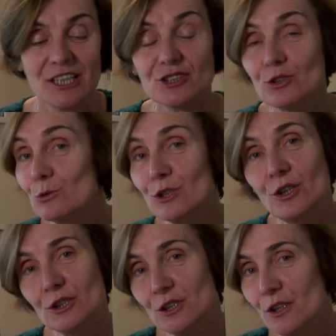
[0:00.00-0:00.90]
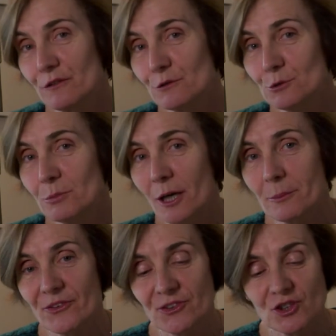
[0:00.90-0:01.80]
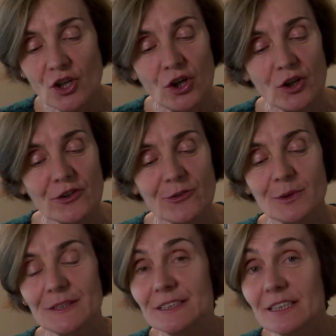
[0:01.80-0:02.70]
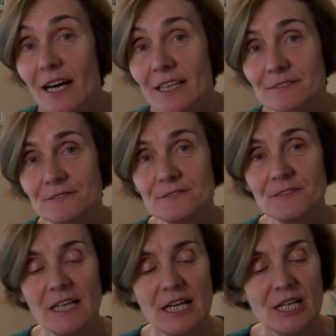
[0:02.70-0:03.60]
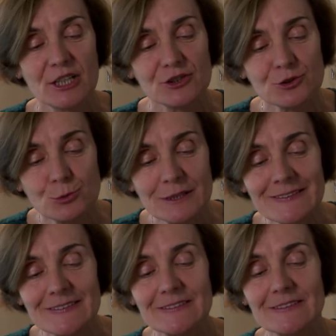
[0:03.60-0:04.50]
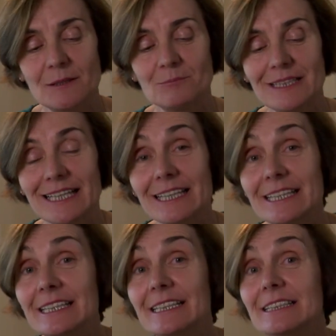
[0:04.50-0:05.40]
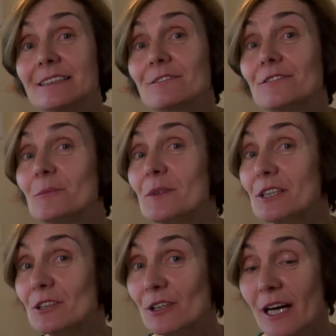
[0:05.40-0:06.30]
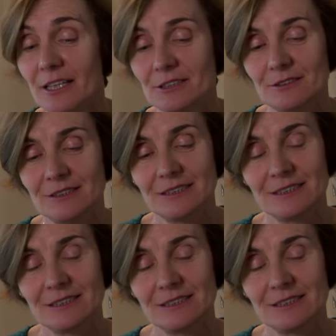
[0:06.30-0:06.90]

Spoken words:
Don't cut off rhubarb stalks with a knife. Twist them clean from the crown.